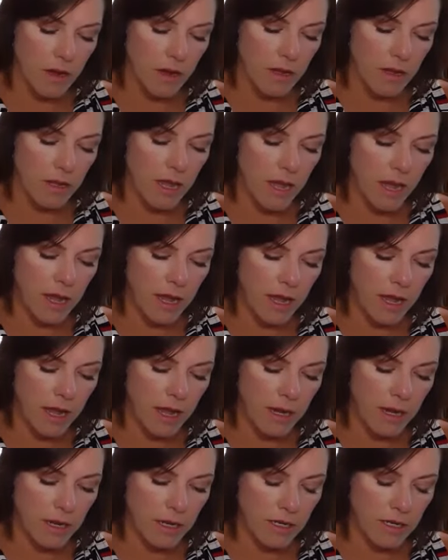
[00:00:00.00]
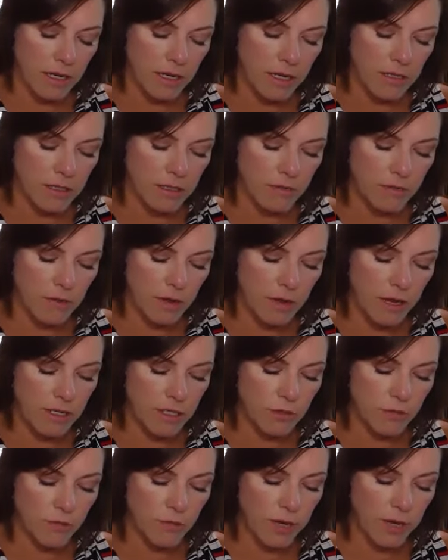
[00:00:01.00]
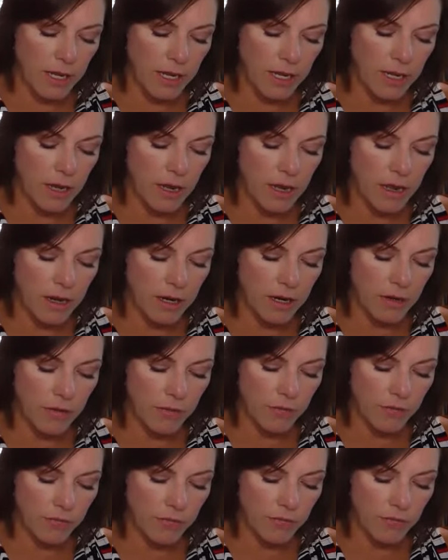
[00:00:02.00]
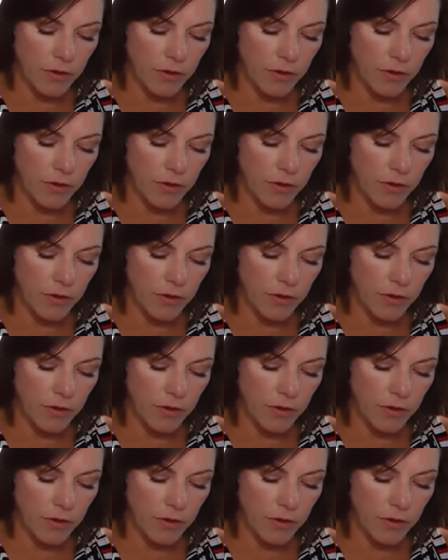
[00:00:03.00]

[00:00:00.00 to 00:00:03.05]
Yeah. And it's really kind of,